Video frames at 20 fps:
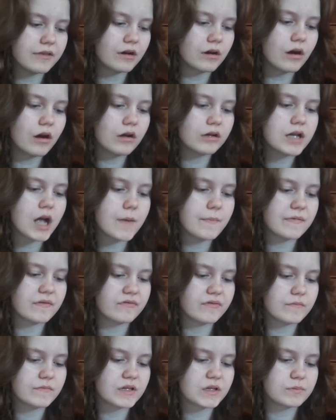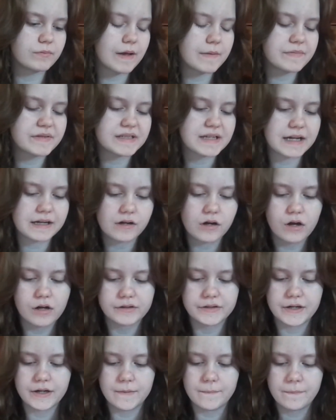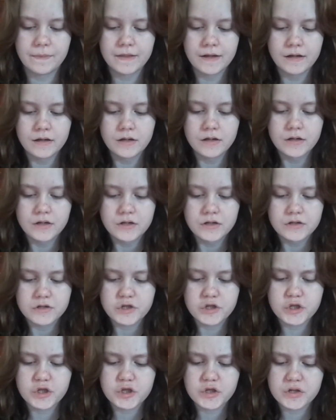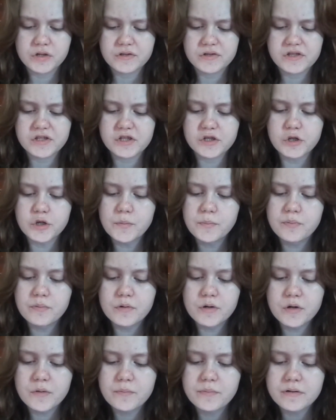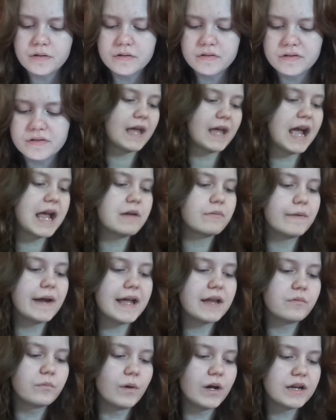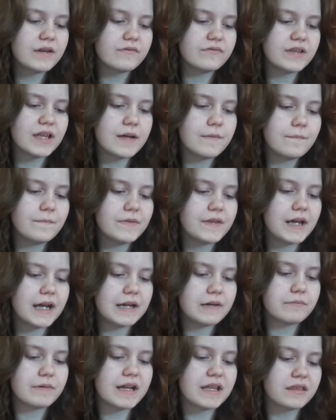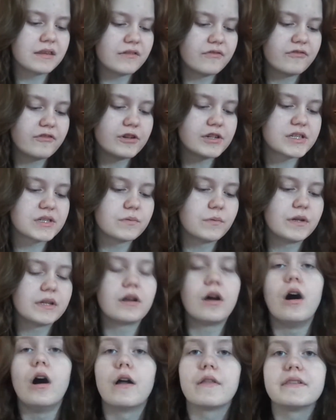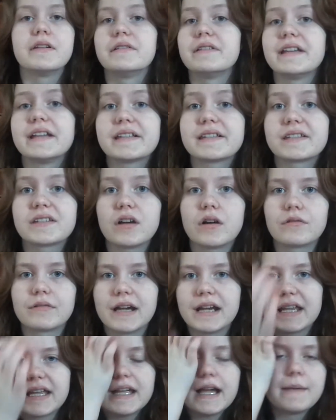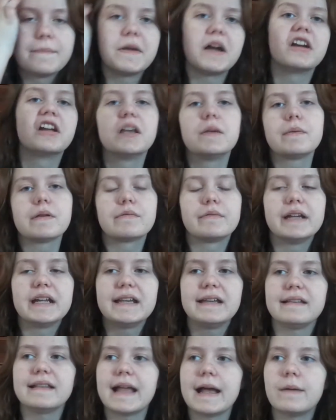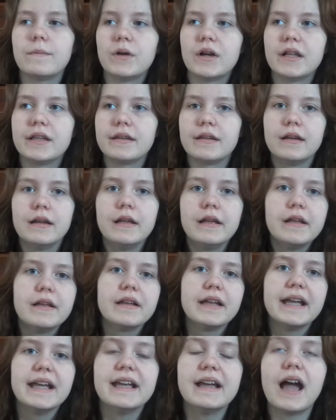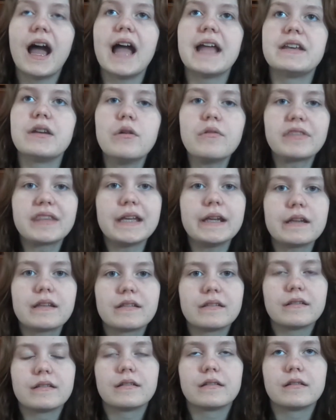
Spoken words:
They're all coming from this website called Scoop Whoop. I read one of them. I read the first one on the list already. I'm not going to be reading that one. I don't think...